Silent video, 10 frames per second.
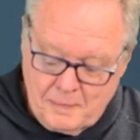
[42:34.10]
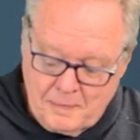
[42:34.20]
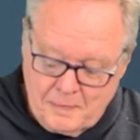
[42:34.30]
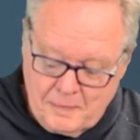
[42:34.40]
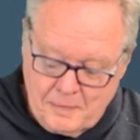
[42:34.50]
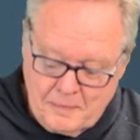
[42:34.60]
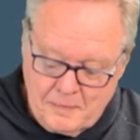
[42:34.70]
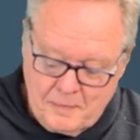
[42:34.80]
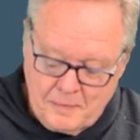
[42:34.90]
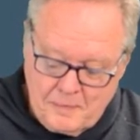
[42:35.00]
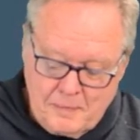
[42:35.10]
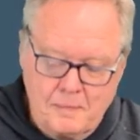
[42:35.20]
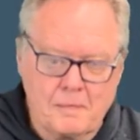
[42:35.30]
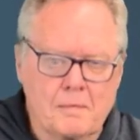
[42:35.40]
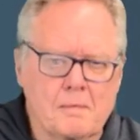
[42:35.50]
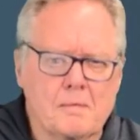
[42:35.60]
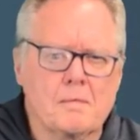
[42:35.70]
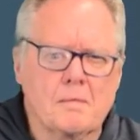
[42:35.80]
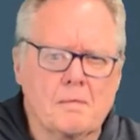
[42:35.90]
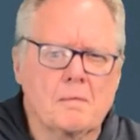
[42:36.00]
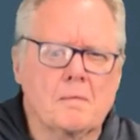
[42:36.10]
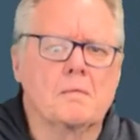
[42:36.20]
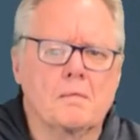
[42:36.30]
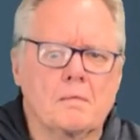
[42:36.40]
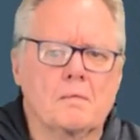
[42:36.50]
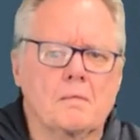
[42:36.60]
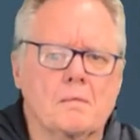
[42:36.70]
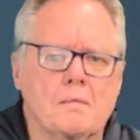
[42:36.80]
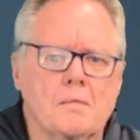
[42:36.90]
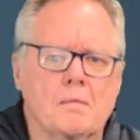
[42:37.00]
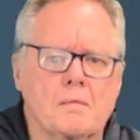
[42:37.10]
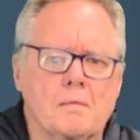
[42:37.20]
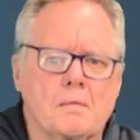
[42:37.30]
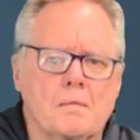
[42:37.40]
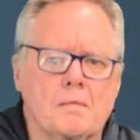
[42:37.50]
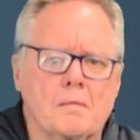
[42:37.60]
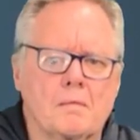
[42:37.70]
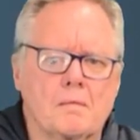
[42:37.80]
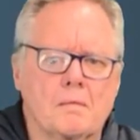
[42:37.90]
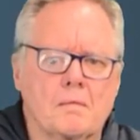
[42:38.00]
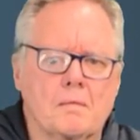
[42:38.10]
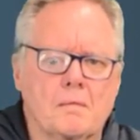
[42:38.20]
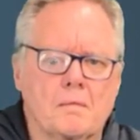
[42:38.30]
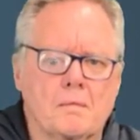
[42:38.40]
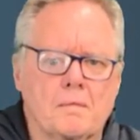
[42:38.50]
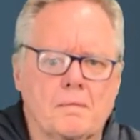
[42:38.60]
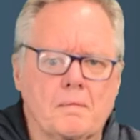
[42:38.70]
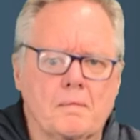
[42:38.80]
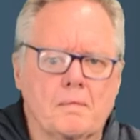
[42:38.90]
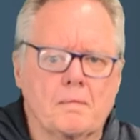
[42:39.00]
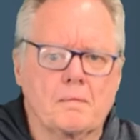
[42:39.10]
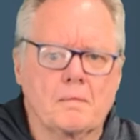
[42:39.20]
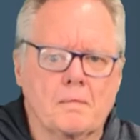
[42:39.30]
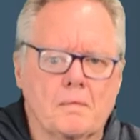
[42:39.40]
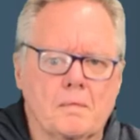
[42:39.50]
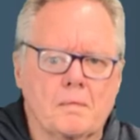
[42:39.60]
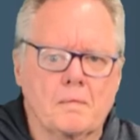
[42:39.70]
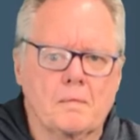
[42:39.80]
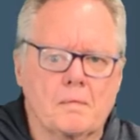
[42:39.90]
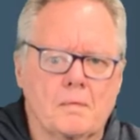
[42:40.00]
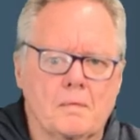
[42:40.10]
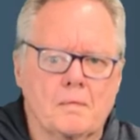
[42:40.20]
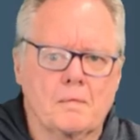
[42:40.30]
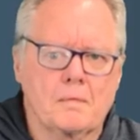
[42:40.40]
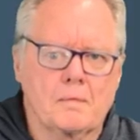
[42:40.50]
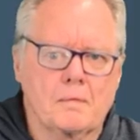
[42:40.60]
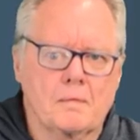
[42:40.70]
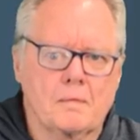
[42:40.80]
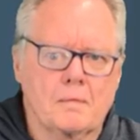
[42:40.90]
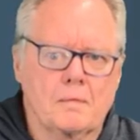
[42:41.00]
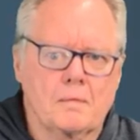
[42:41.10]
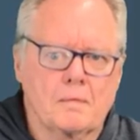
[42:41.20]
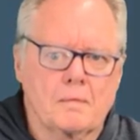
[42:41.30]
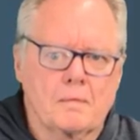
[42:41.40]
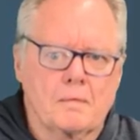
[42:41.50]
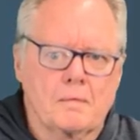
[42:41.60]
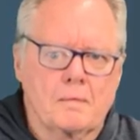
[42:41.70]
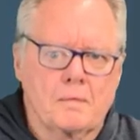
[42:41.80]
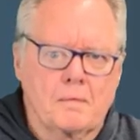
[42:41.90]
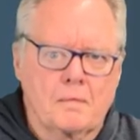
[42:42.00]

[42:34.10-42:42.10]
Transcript: The person shown says nothing.